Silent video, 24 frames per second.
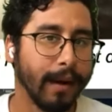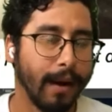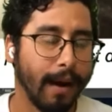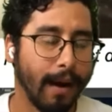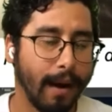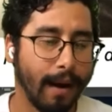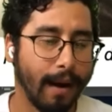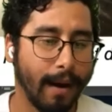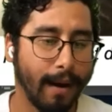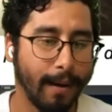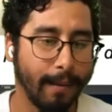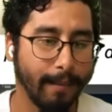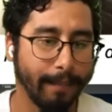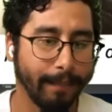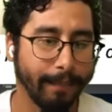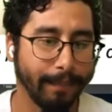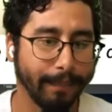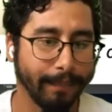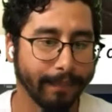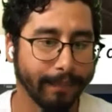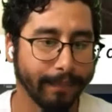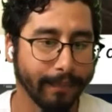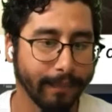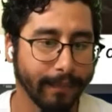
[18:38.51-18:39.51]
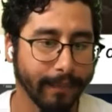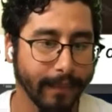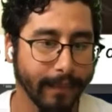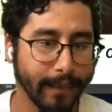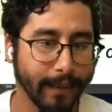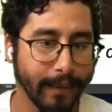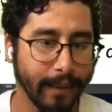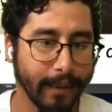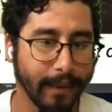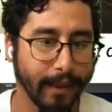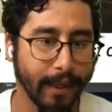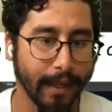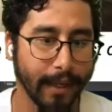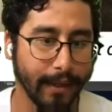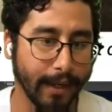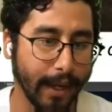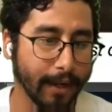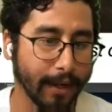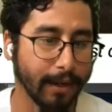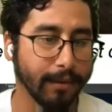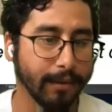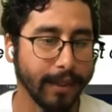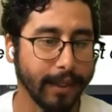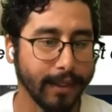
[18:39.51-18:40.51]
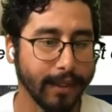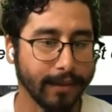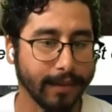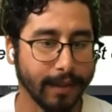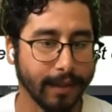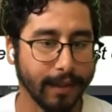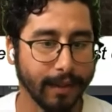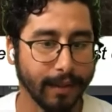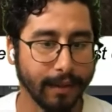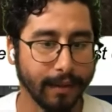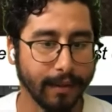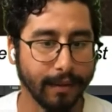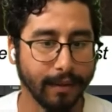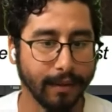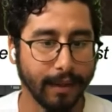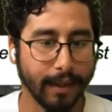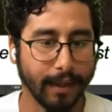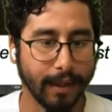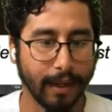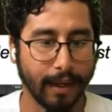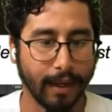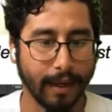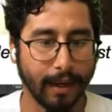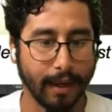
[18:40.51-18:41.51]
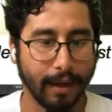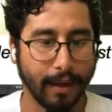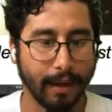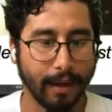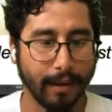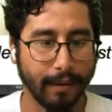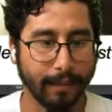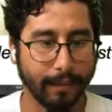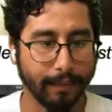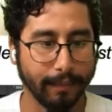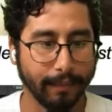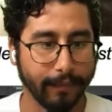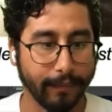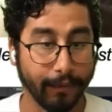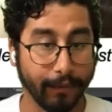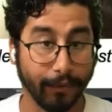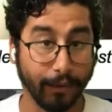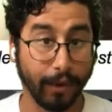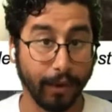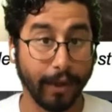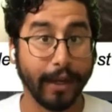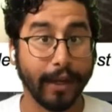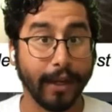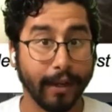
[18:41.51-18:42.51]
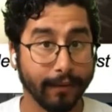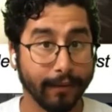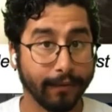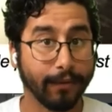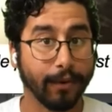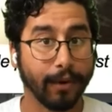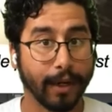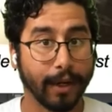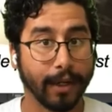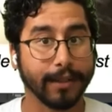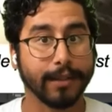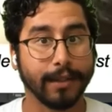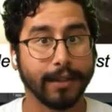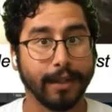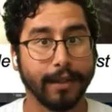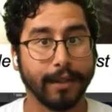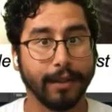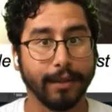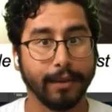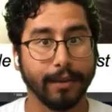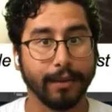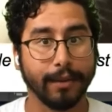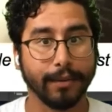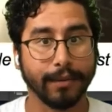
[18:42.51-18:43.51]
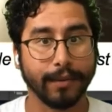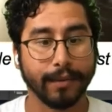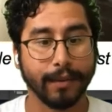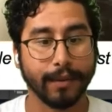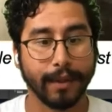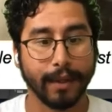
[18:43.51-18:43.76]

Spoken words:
Not only is it free for us to use,